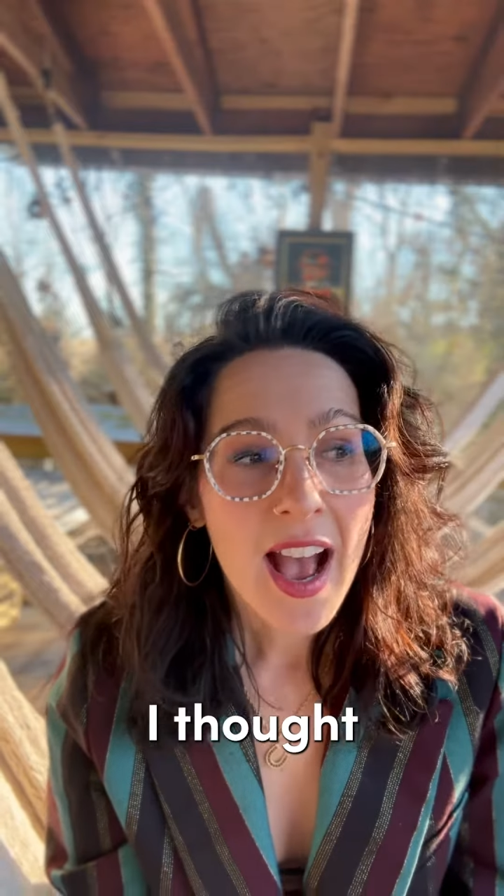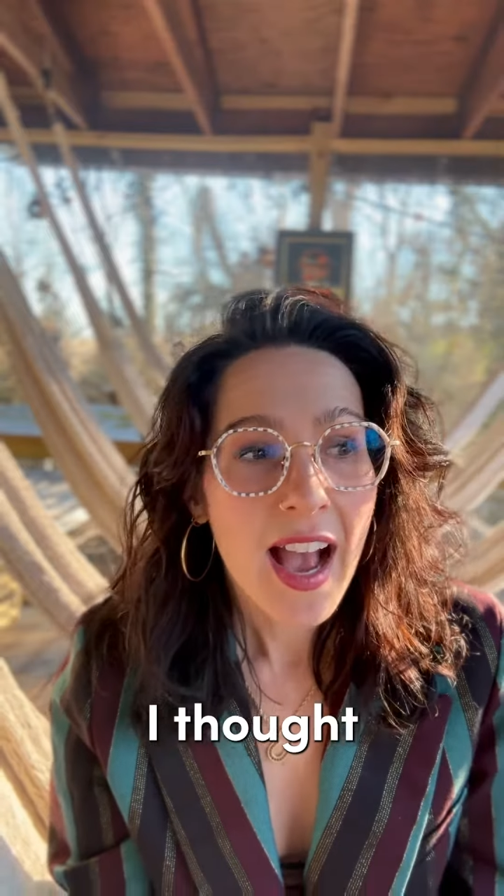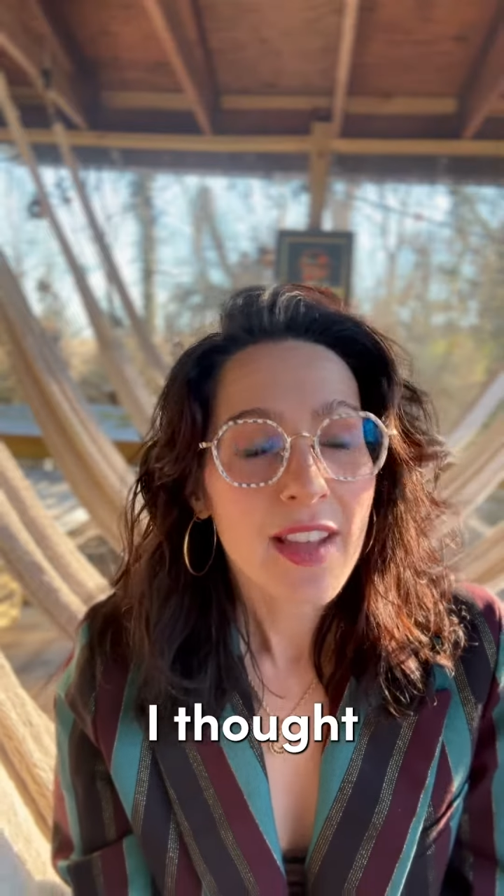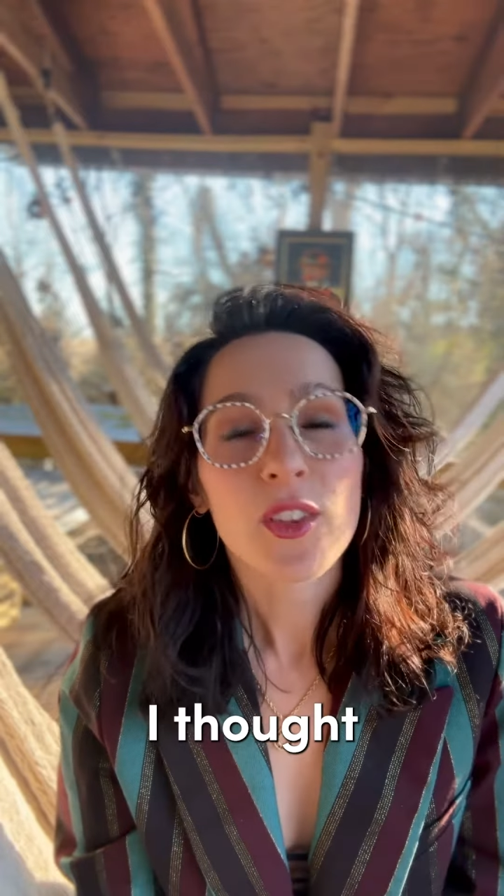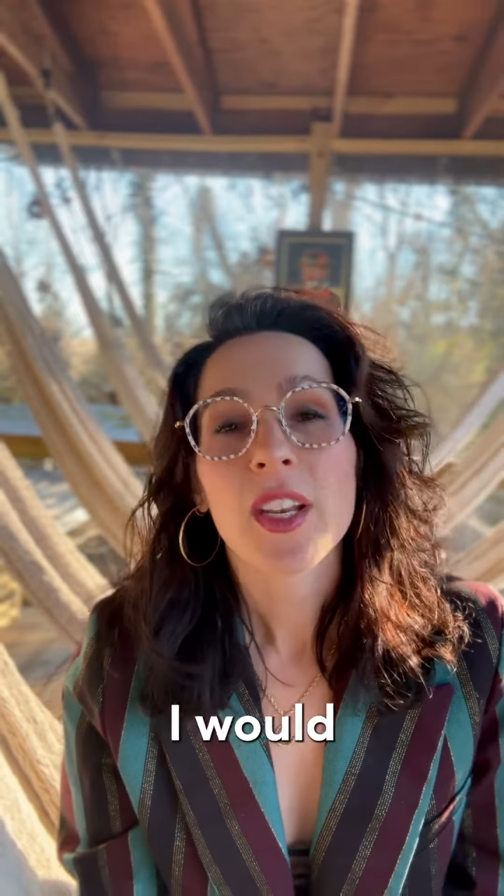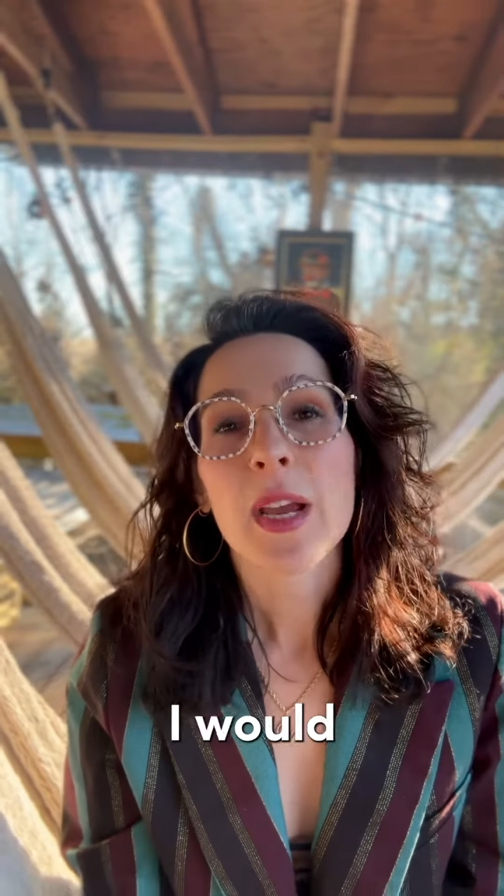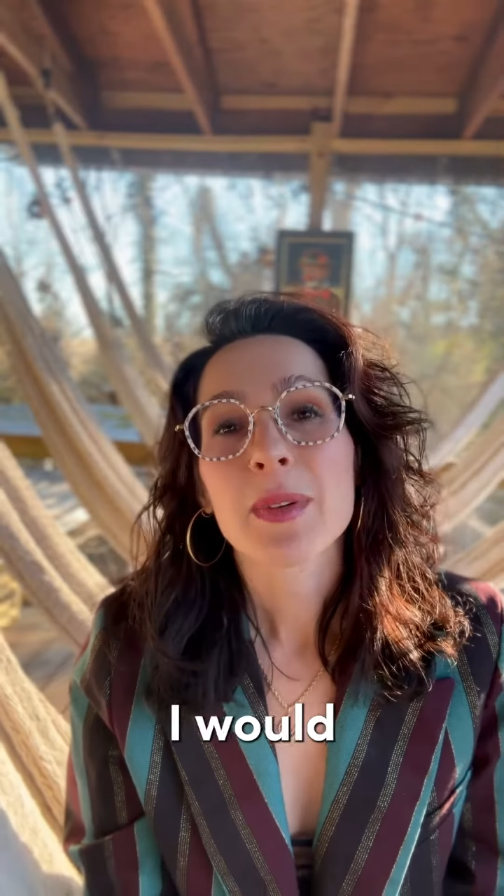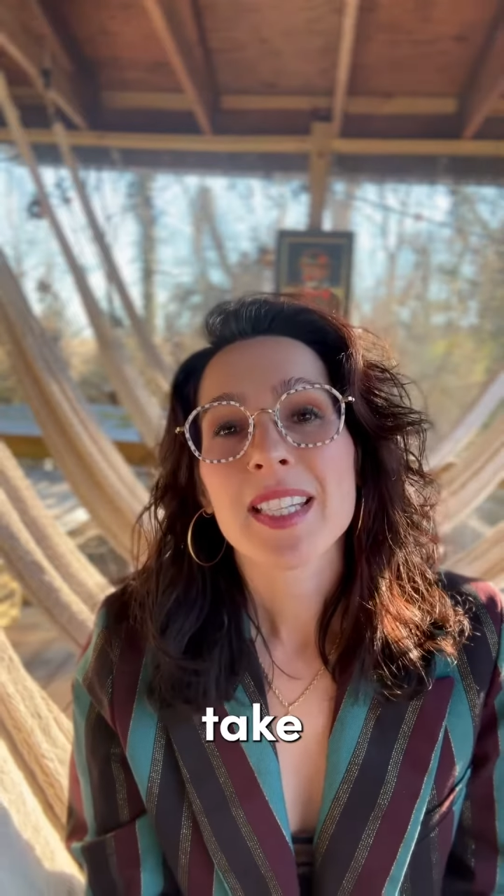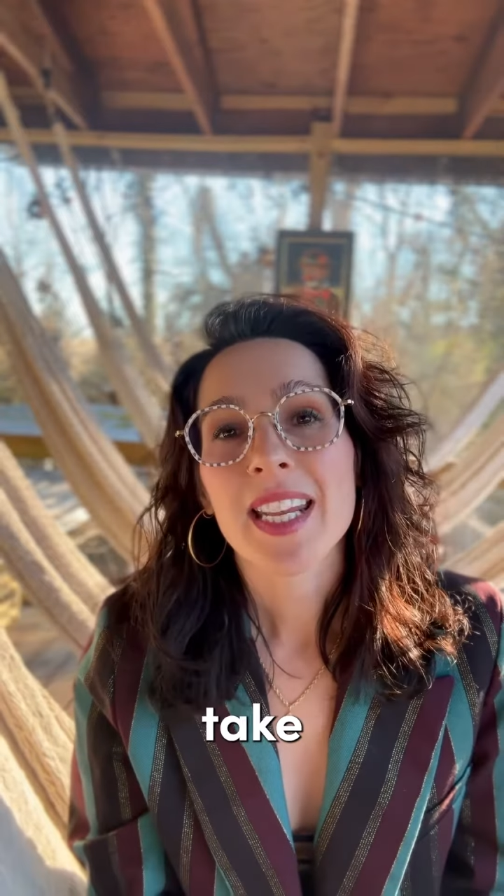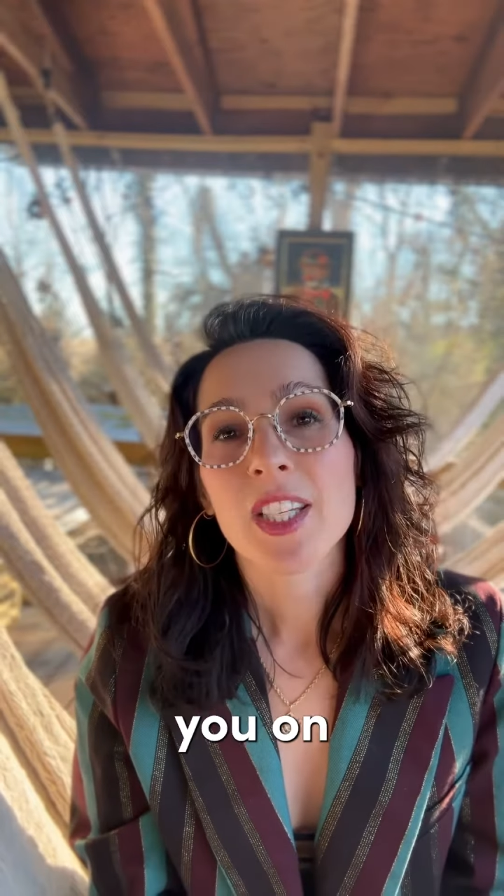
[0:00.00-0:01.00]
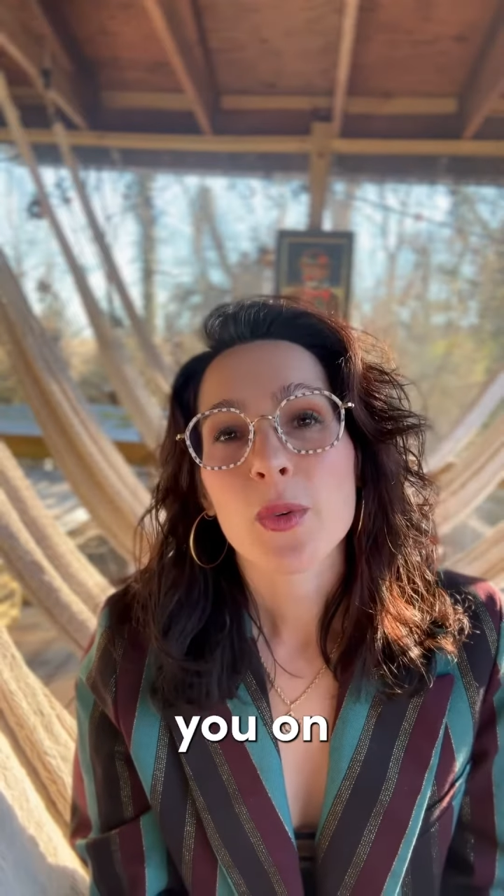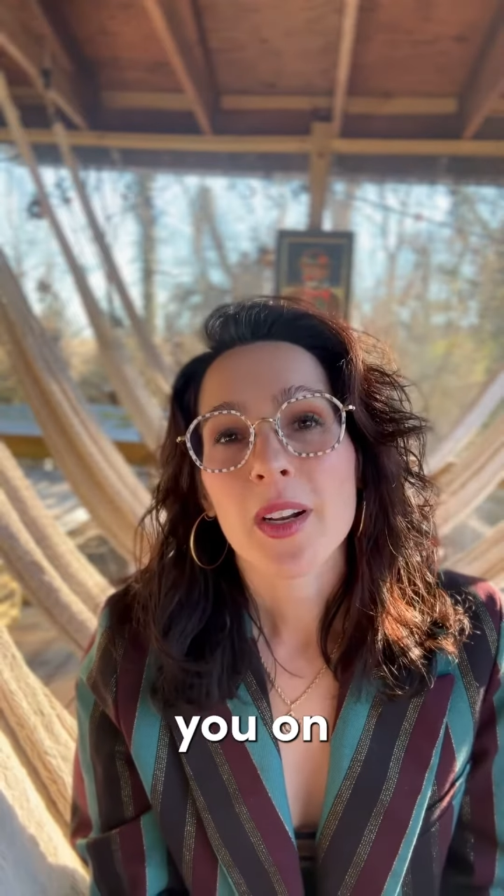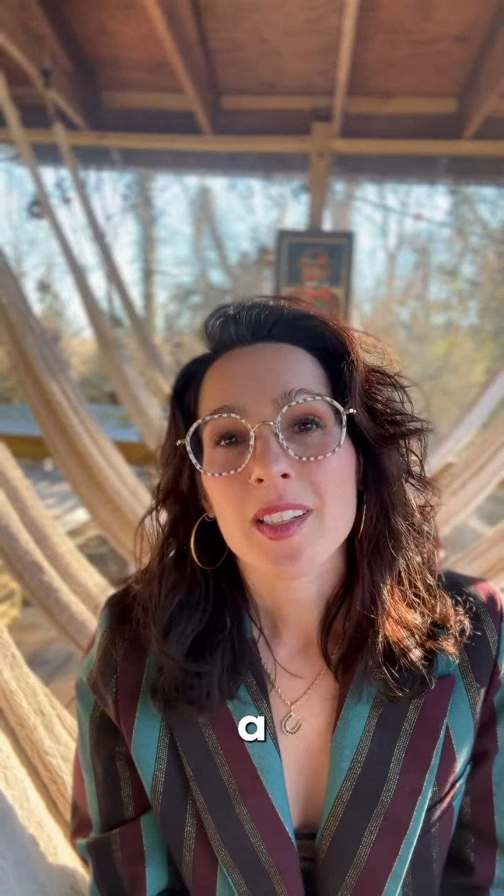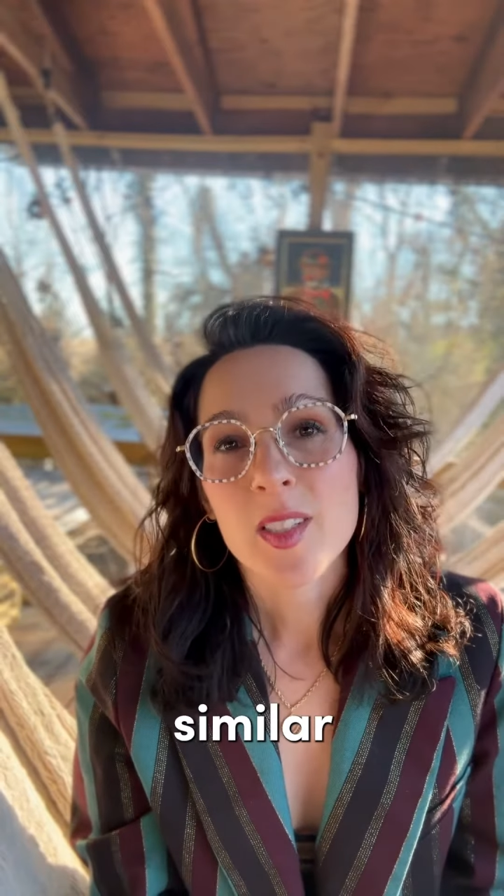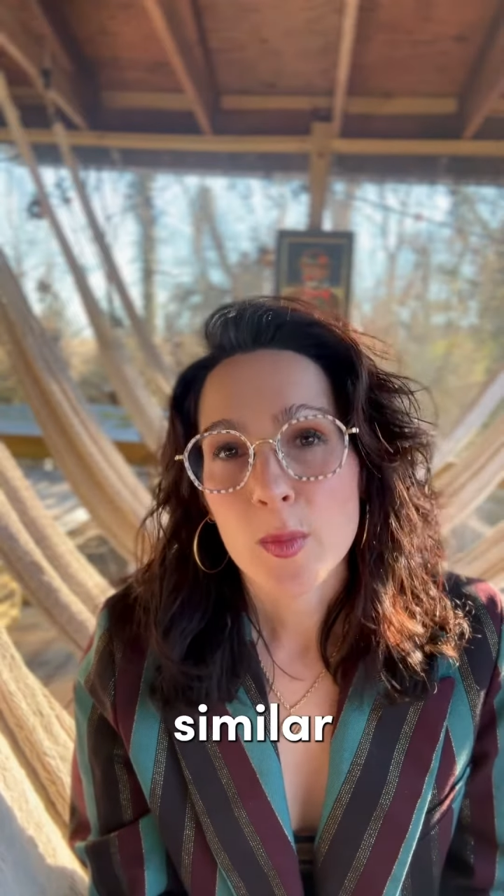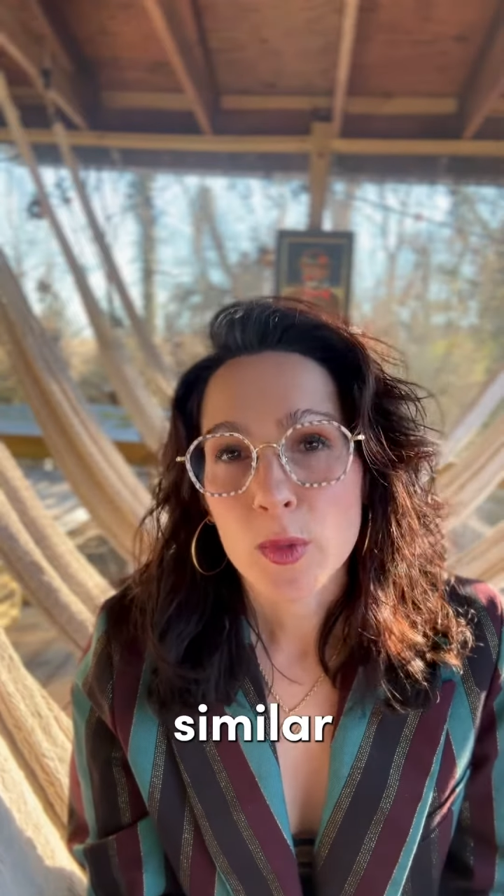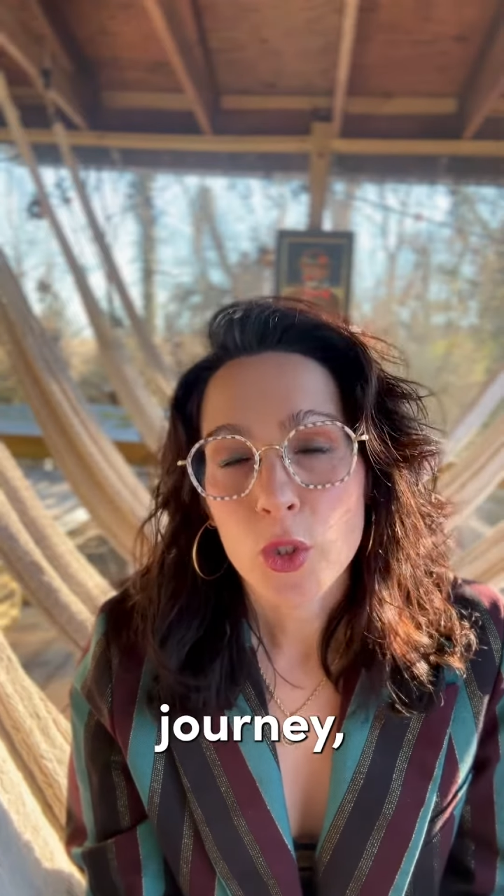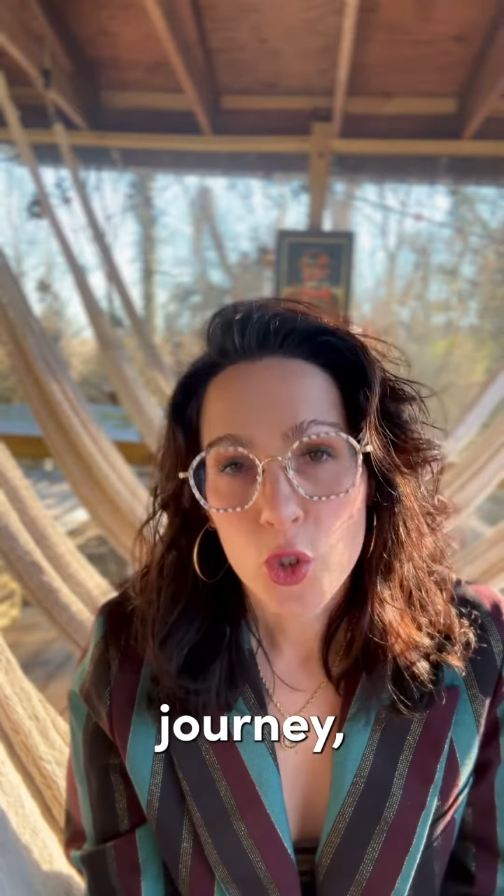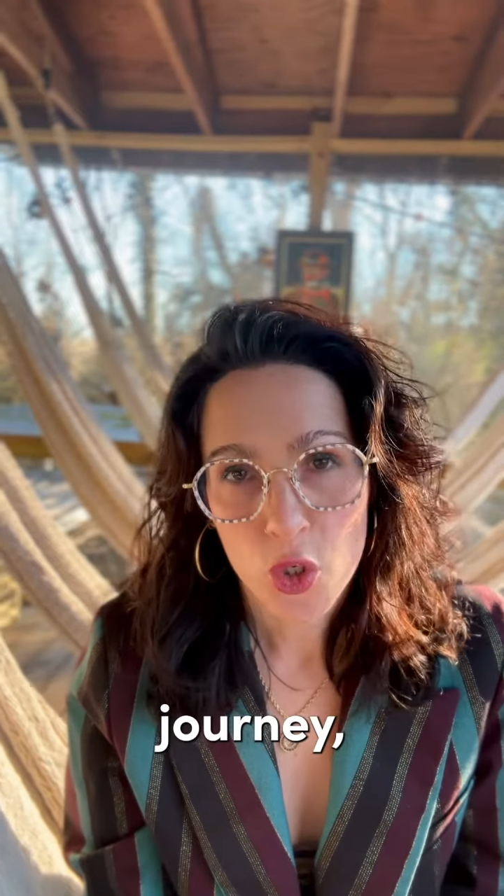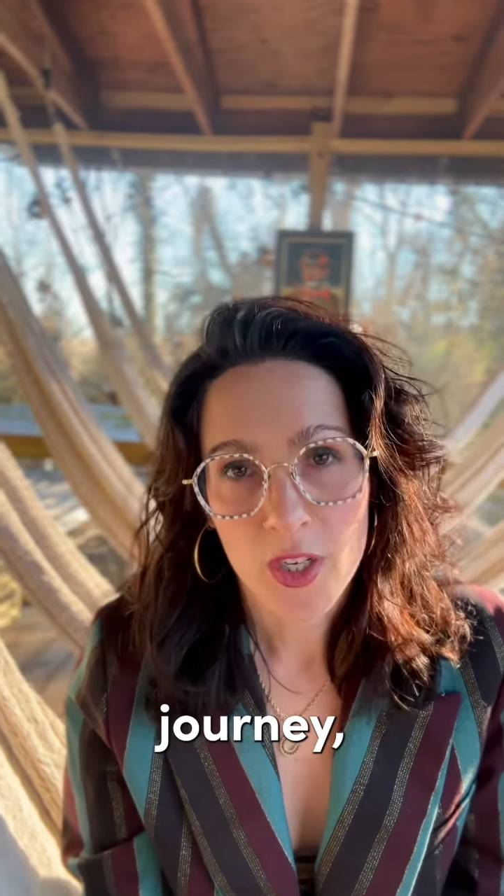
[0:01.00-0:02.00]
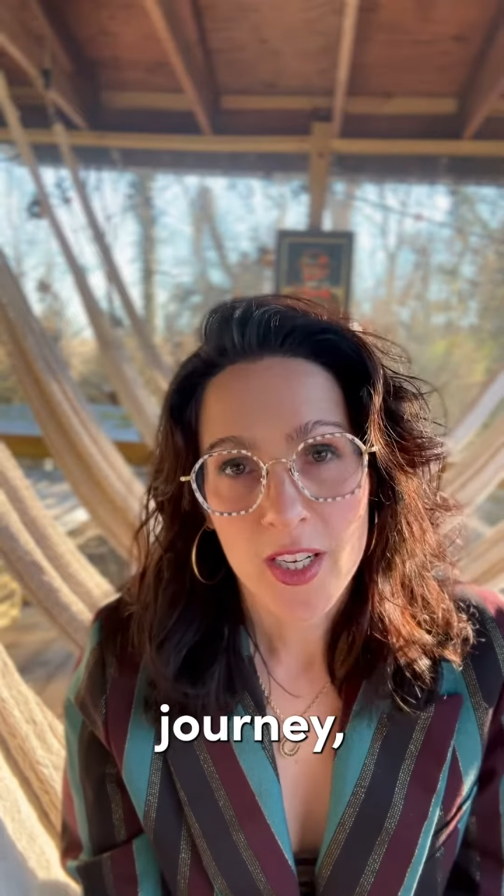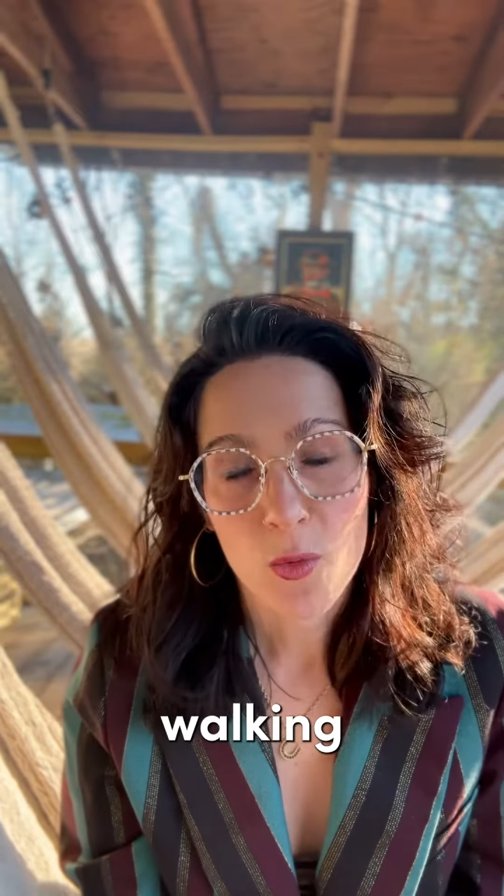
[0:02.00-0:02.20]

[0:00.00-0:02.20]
I thought I would take you on a similar journey,